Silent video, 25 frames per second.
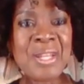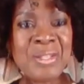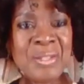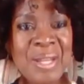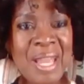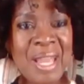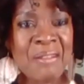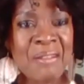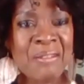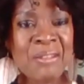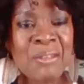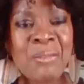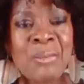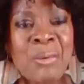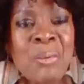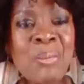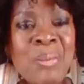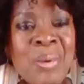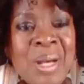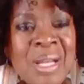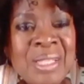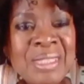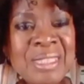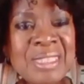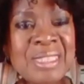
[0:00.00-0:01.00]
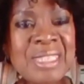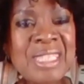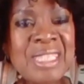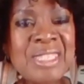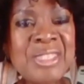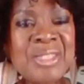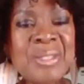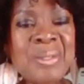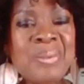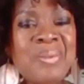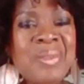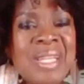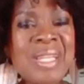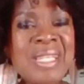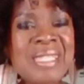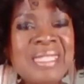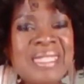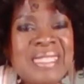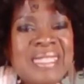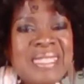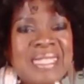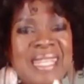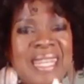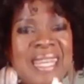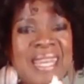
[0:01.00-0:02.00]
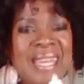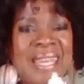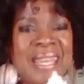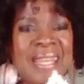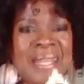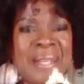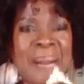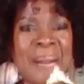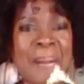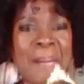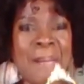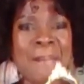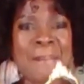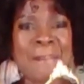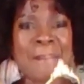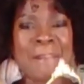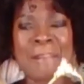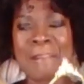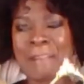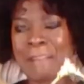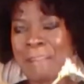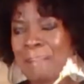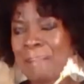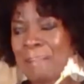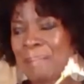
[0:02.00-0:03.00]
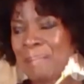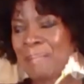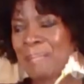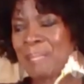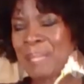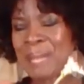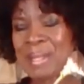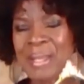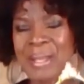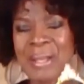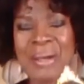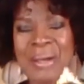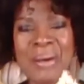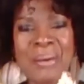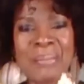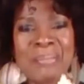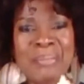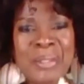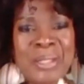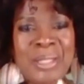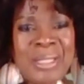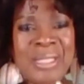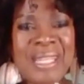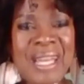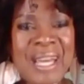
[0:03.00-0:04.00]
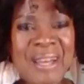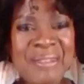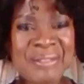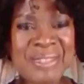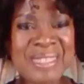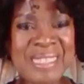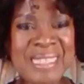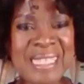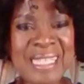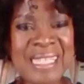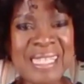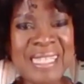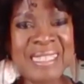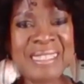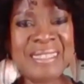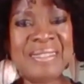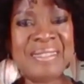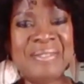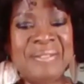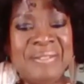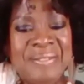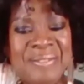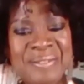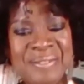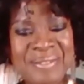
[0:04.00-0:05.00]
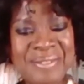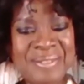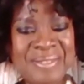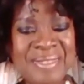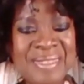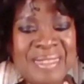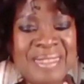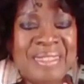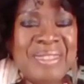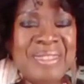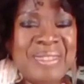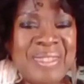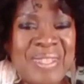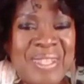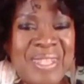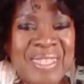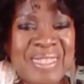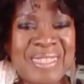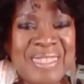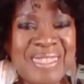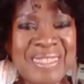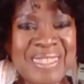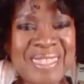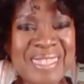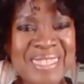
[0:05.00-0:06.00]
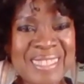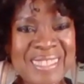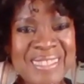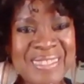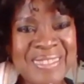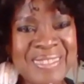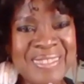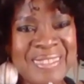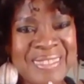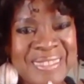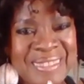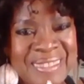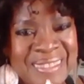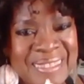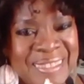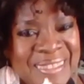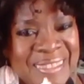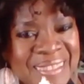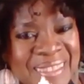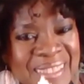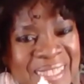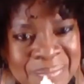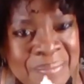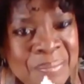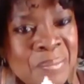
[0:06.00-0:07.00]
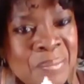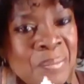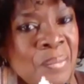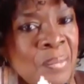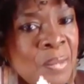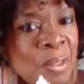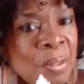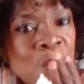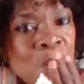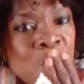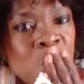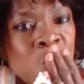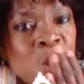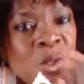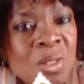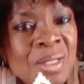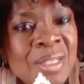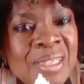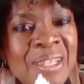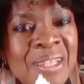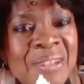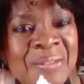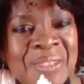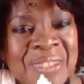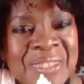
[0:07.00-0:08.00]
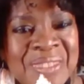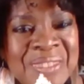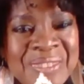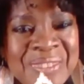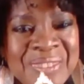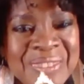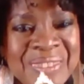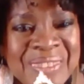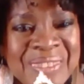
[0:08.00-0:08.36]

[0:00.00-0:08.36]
you have it for Wellness Kitchen Wednesday. Hope you loved it. Talk to you soon. Love you.